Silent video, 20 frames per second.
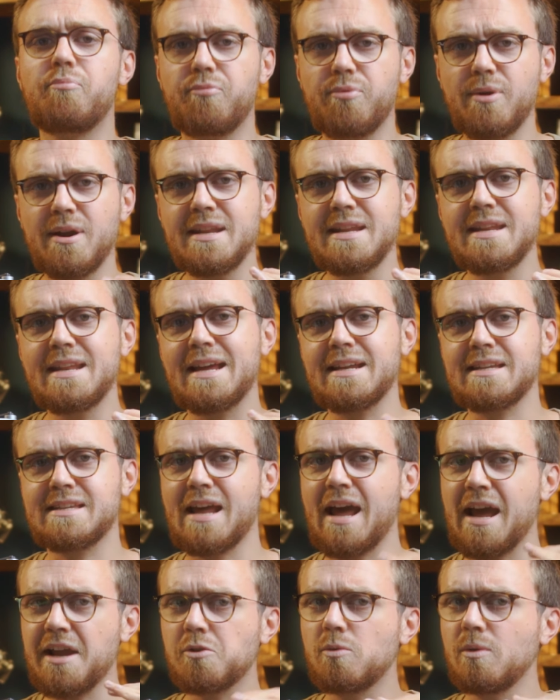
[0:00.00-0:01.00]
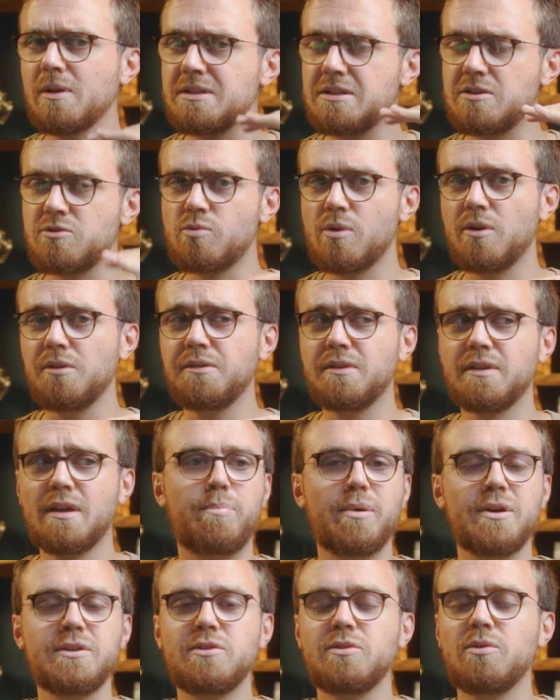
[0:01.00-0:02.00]
pretty nice high quality drone,
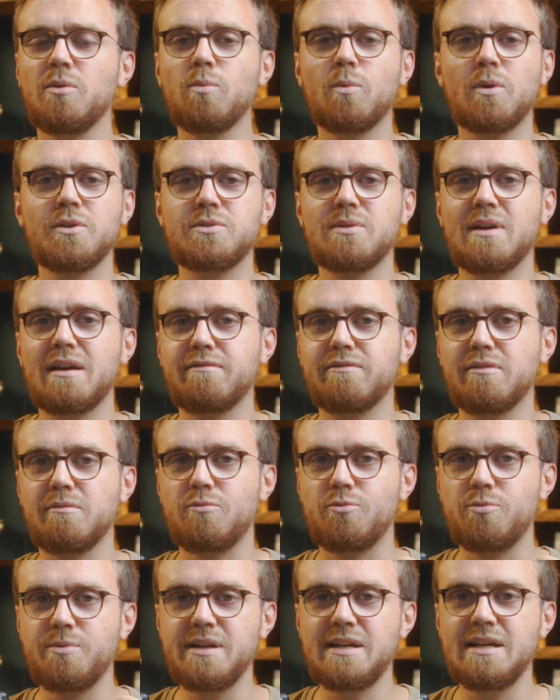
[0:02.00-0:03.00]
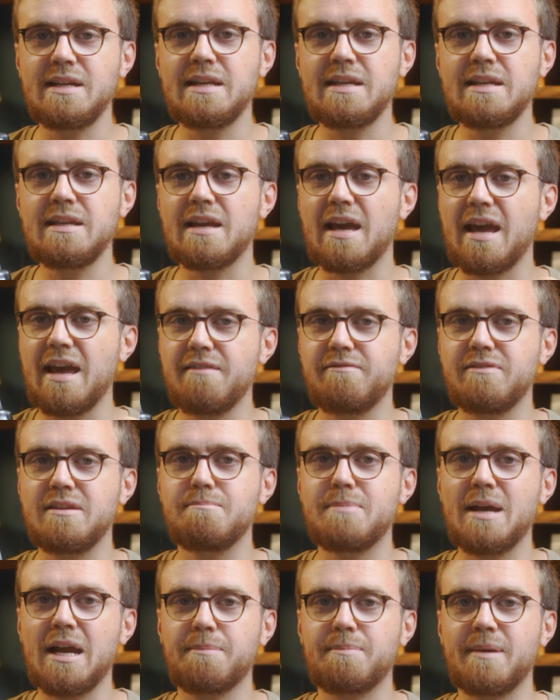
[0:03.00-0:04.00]
but you don't want to have a really heavy
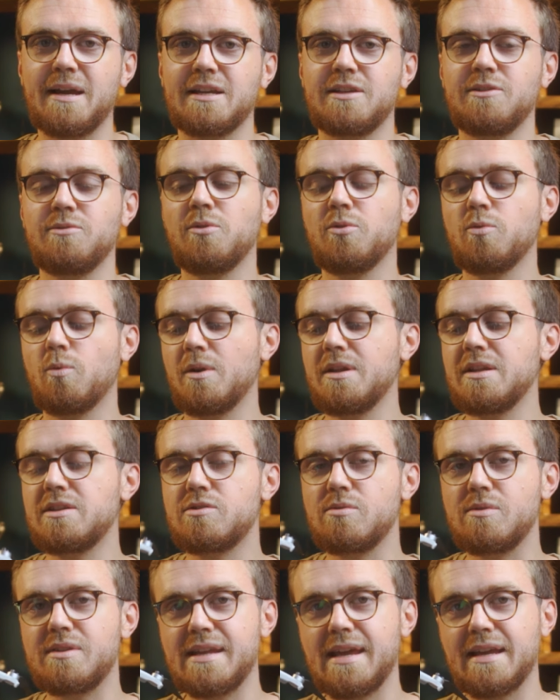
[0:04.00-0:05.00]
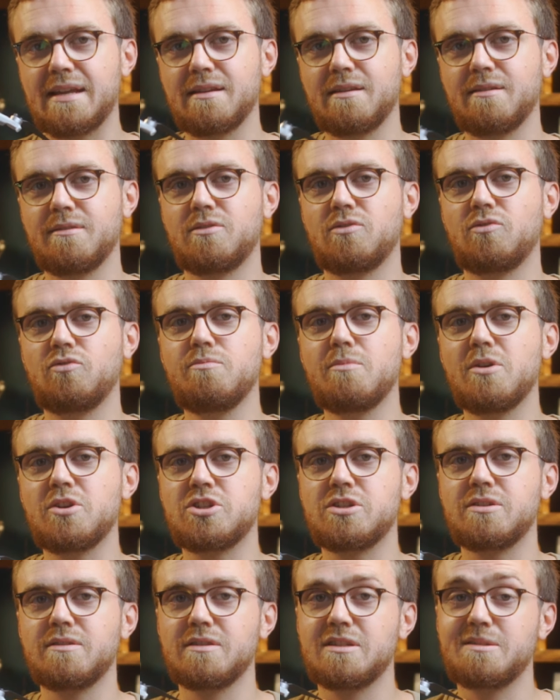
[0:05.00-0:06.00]
backpack, you don't want it to take too
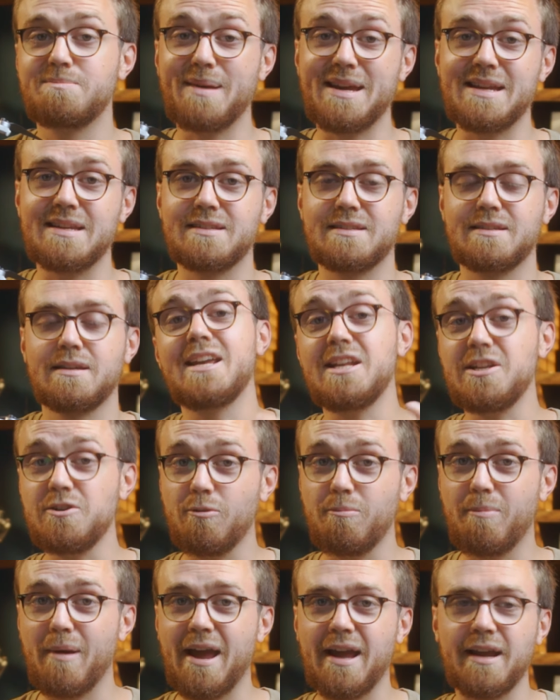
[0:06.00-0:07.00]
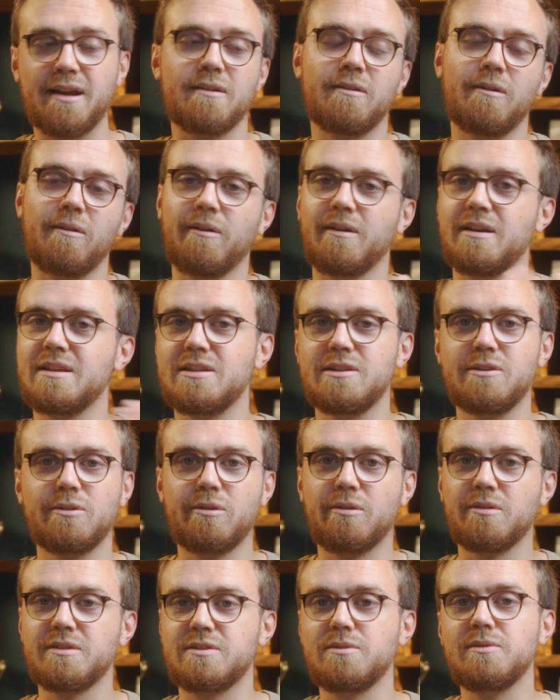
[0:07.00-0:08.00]
much space in your bag or in
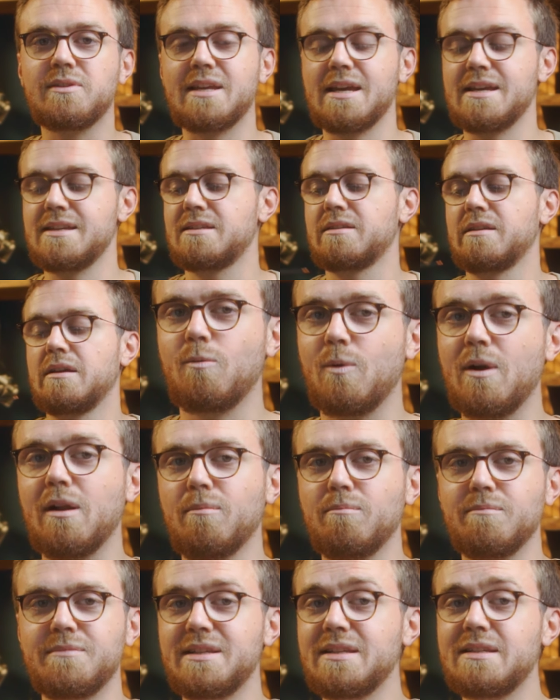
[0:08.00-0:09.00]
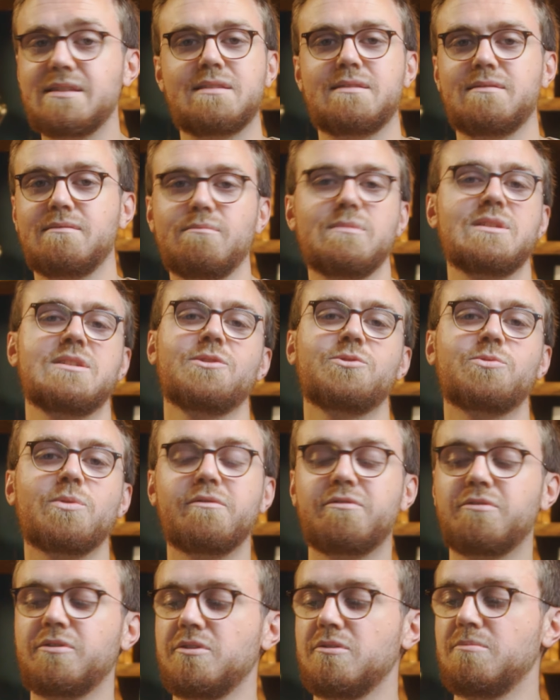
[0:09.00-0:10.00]
your suitcase, well, this is the
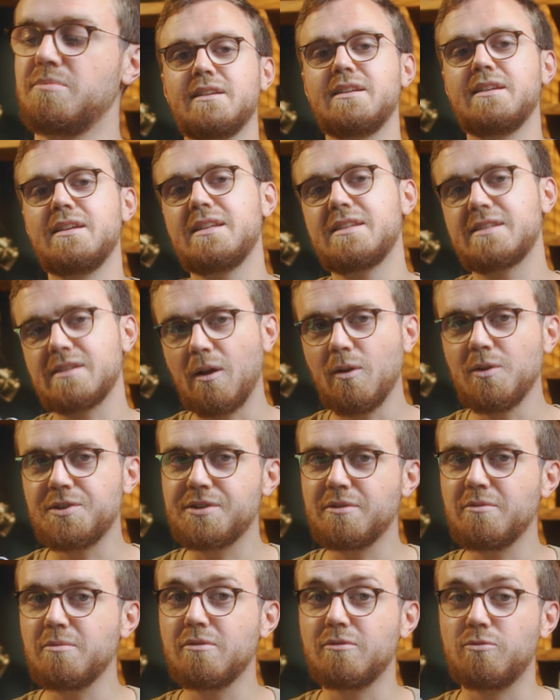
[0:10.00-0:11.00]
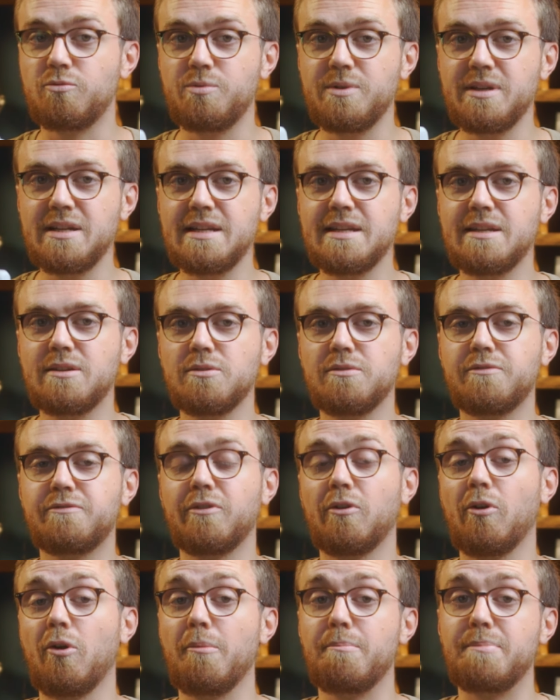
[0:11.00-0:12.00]
drone for you. It's also really good for